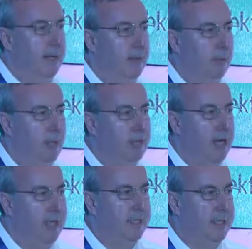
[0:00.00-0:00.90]
which
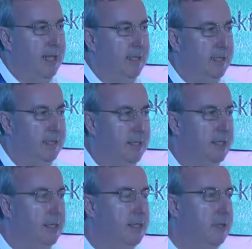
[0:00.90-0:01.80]
I understand has
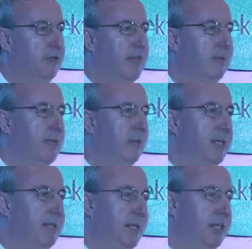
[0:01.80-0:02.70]
received some
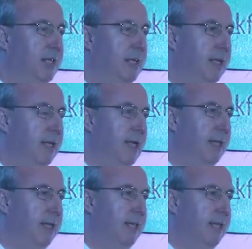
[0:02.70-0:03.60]
attention in
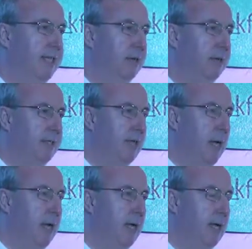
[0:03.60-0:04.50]
Indonesia and
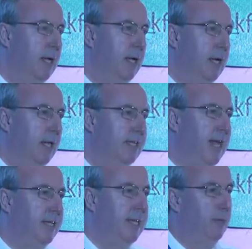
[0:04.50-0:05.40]
elsewhere, and is
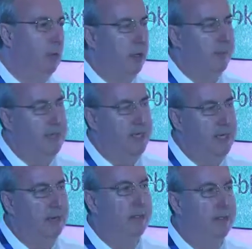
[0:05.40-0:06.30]
actually one of a
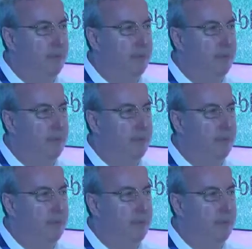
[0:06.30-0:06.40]
series of